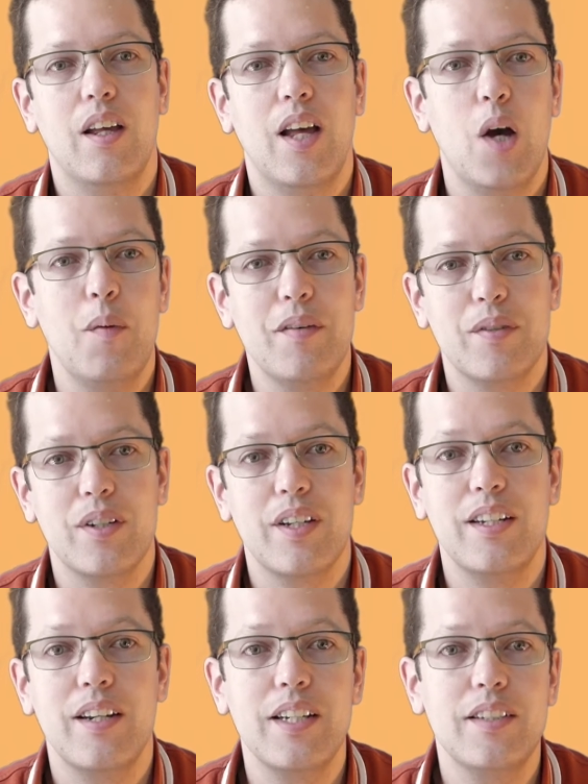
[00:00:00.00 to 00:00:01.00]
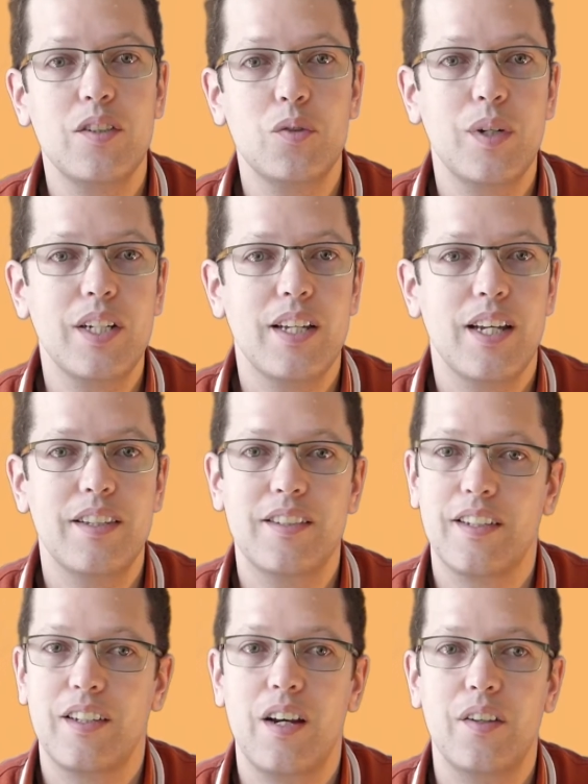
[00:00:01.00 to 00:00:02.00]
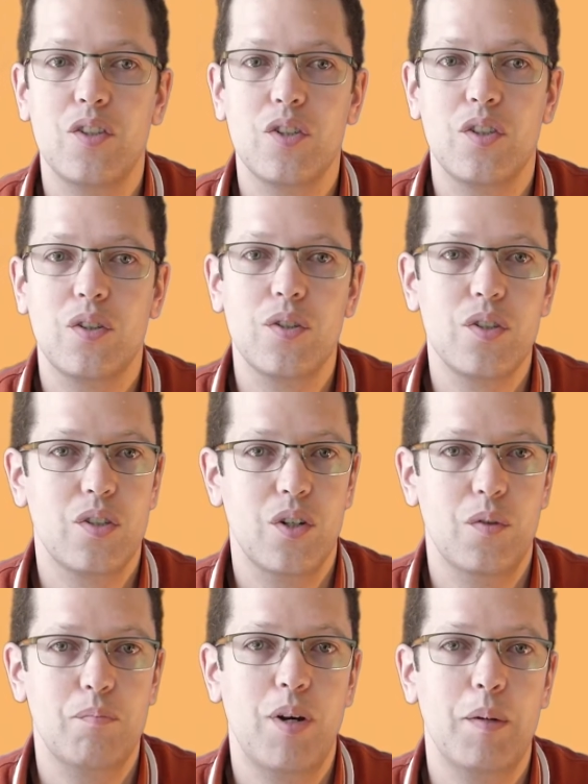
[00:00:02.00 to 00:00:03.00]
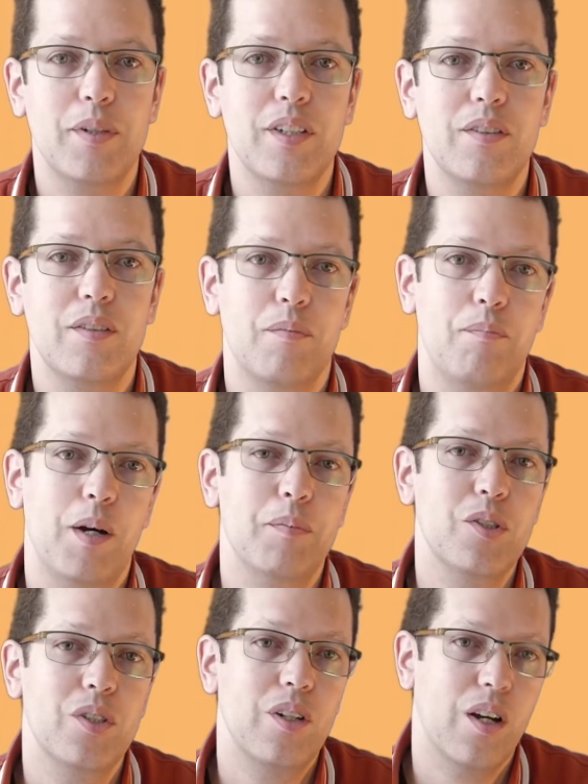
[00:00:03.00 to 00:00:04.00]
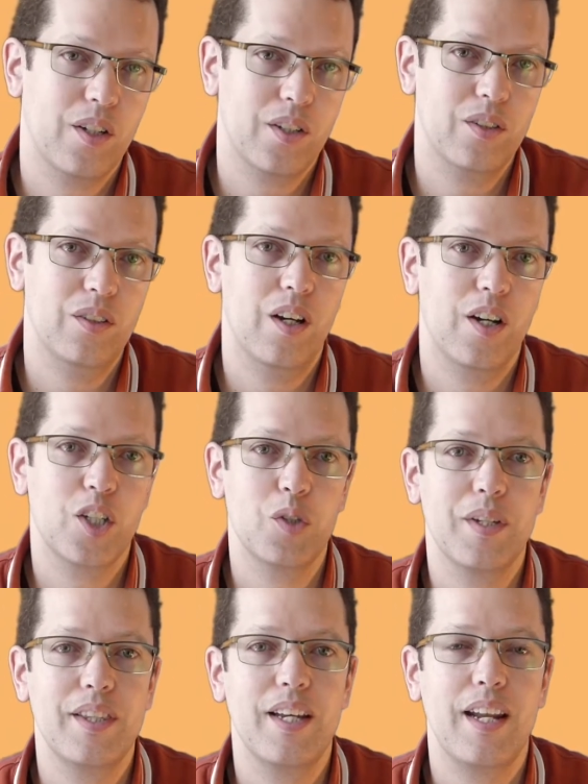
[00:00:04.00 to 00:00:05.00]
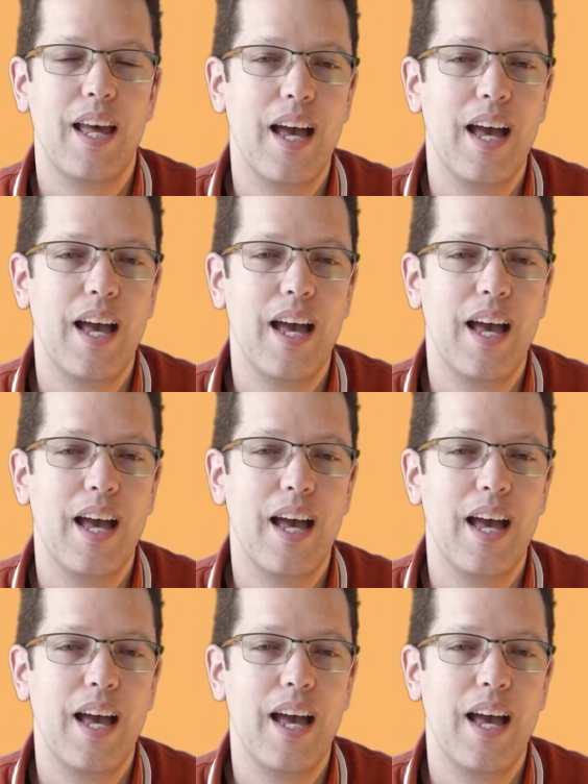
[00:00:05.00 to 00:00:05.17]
However, in 1928, the psychologist Thurstone published an article arguing that